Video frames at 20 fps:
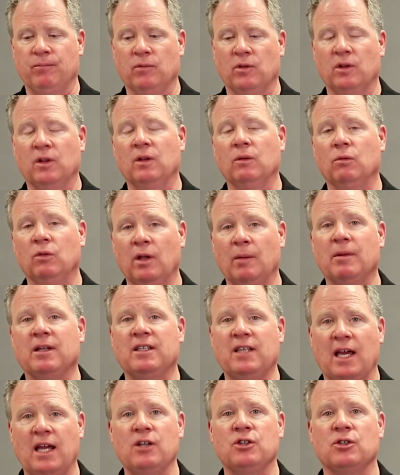
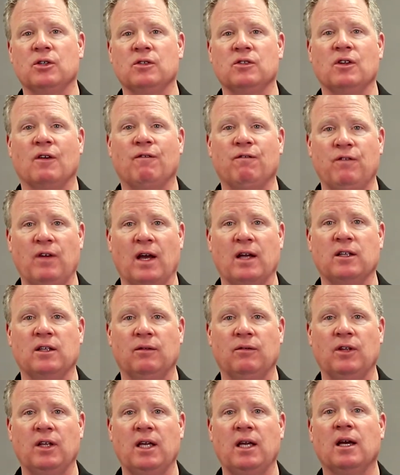limitations
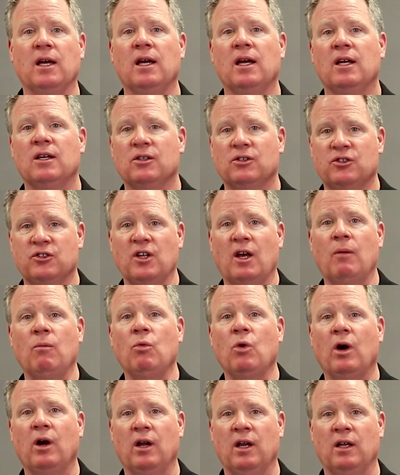effectively
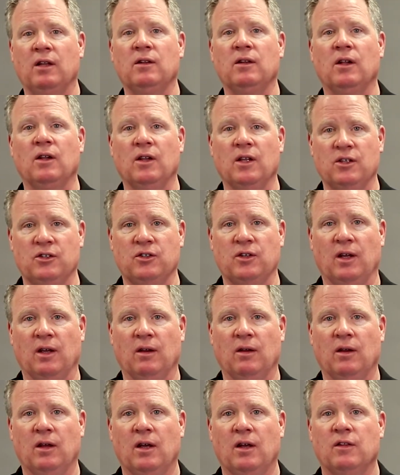somewhere in the
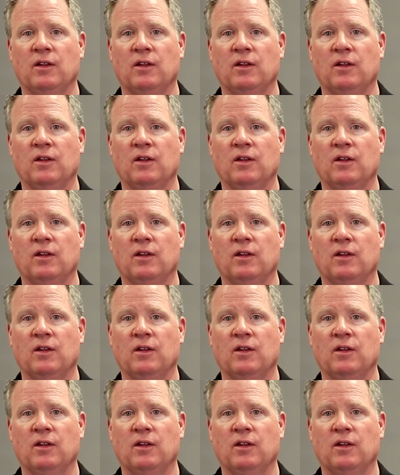listing